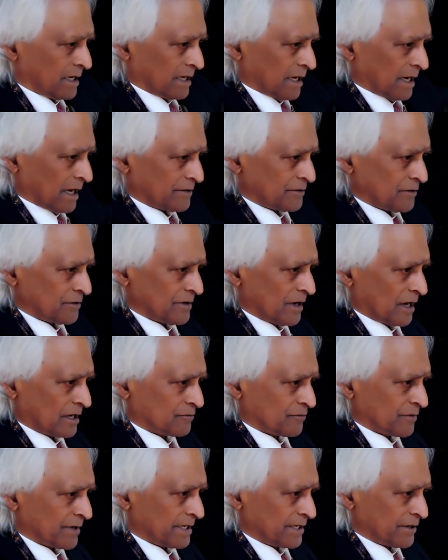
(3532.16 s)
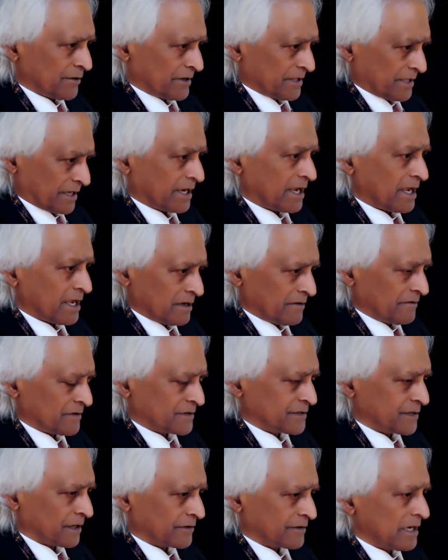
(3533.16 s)
and you're not really, you're in the cave,
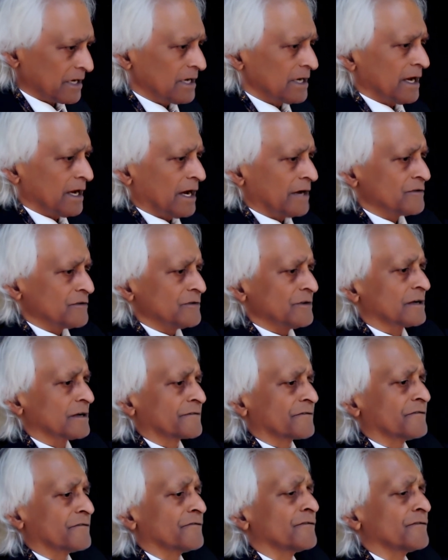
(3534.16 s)
and you're not